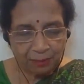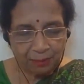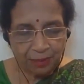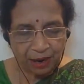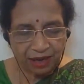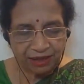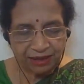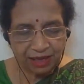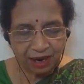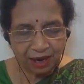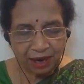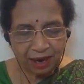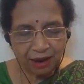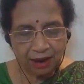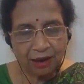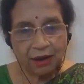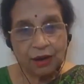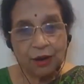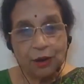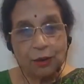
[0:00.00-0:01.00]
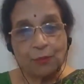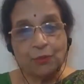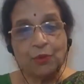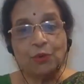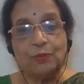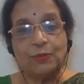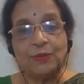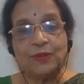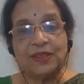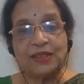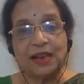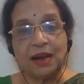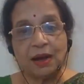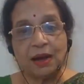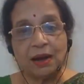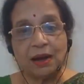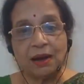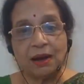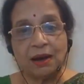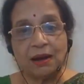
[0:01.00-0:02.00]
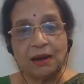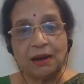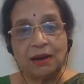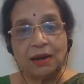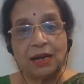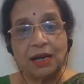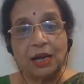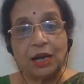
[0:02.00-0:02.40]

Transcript: Bandaha Pumsaha.